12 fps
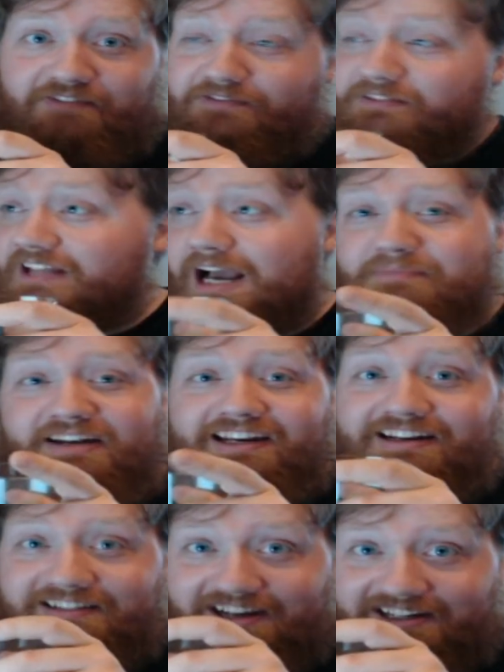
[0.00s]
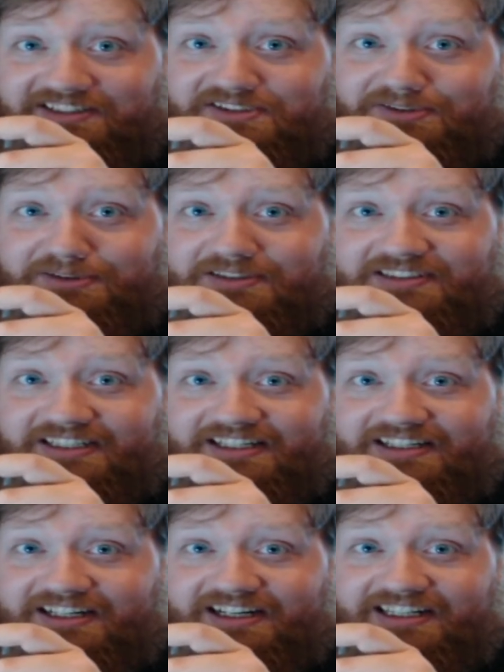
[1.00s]
dinosaurs
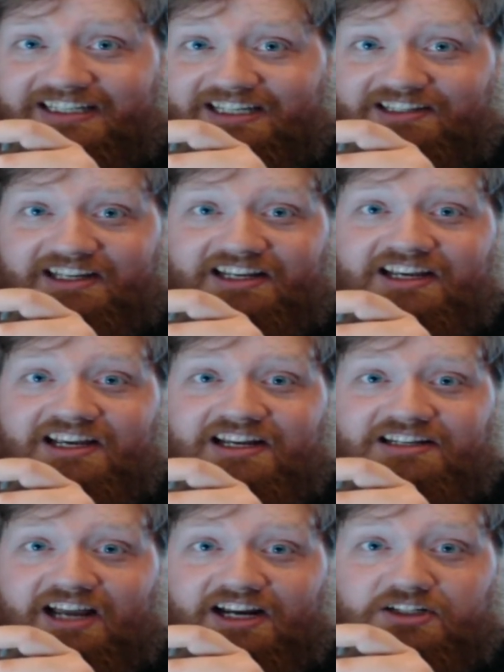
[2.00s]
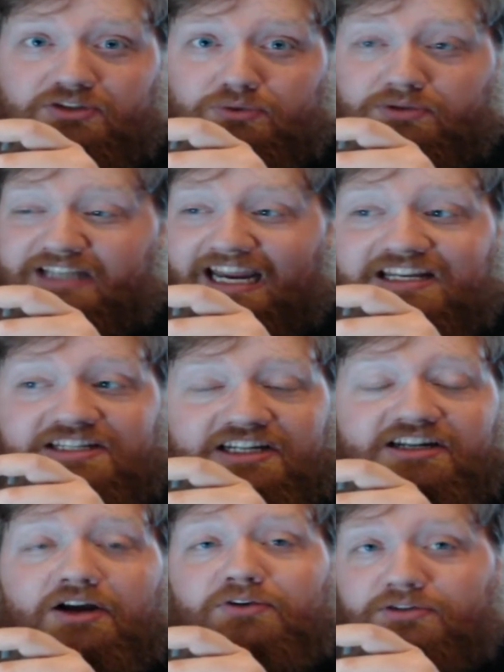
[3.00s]
and killing dinosaurs
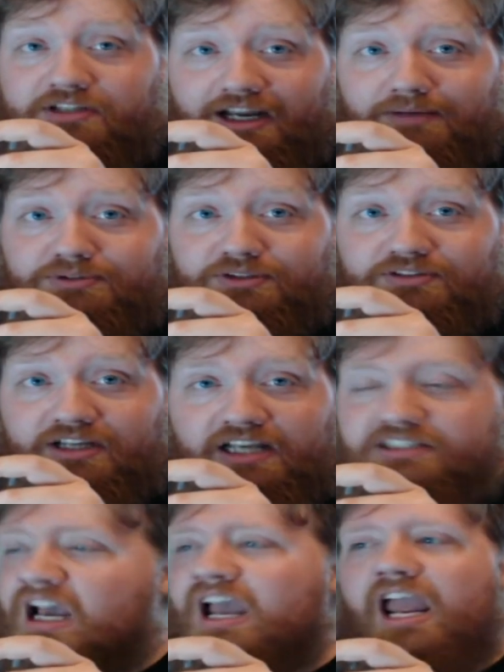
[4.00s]
1,800 times their size,